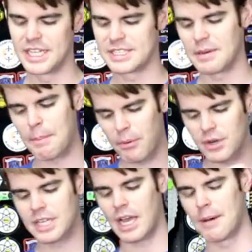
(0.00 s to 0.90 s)
It's
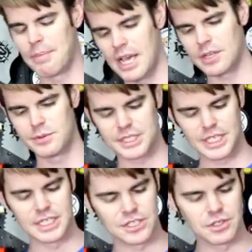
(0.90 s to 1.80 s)
pretty compact, which
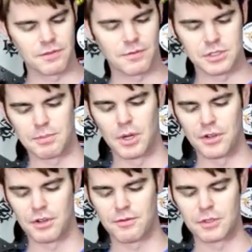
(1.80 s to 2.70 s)
again is good for
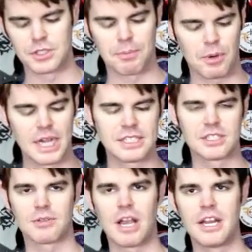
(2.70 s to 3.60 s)
small nerfers. The price
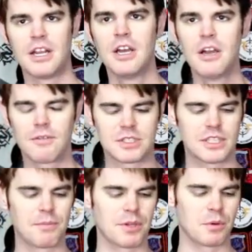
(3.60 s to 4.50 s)
is right for
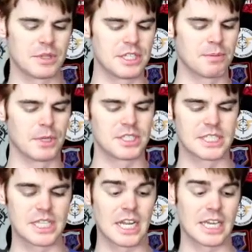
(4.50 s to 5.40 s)
something with this much
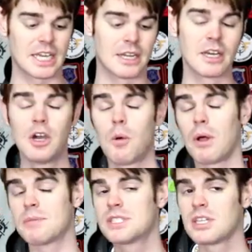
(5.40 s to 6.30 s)
aesthetic. And
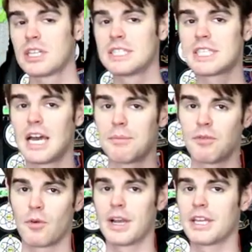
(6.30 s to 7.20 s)
while I'm still inside,
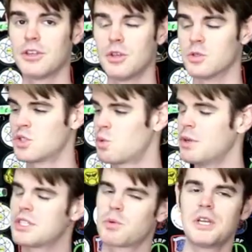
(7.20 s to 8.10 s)
before I get you those
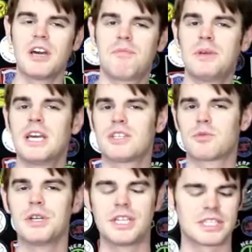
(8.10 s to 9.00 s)
sweet, sweet F P
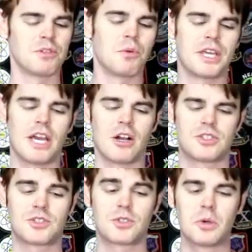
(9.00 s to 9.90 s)
S readings that we care
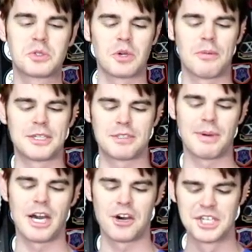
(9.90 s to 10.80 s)
so, so much
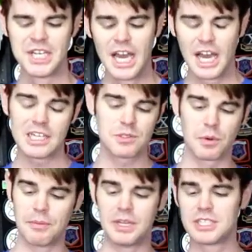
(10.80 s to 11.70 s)
about, I just
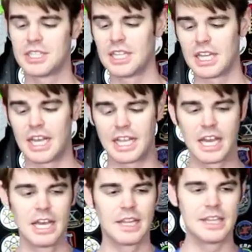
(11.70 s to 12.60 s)
want to mention that
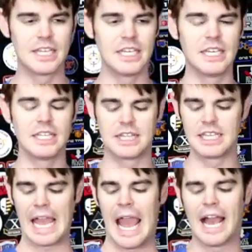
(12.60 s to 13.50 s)
like the,
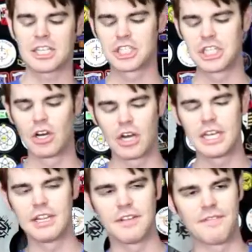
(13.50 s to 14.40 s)
the action on
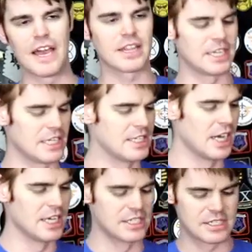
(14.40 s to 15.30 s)
it, the fact that it
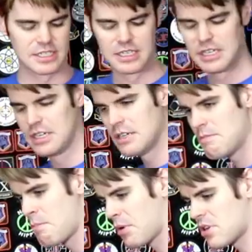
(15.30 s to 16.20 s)
does
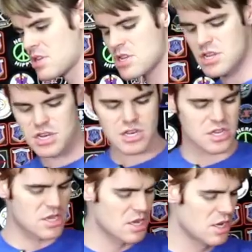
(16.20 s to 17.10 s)

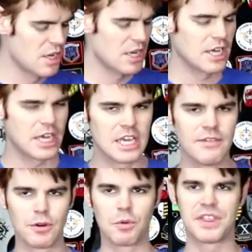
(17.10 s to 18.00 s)
brrr,
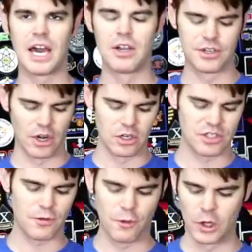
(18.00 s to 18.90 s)
even without
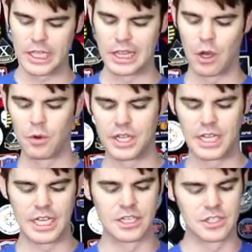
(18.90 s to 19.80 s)
darts fully loaded
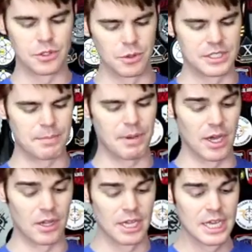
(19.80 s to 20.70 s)
into its
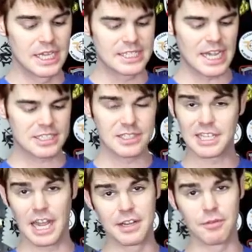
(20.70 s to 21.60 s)
belt, is actually
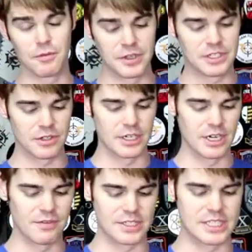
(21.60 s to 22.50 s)
kind of a feature in
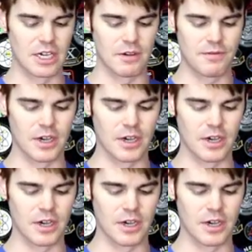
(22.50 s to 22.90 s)
and of itself.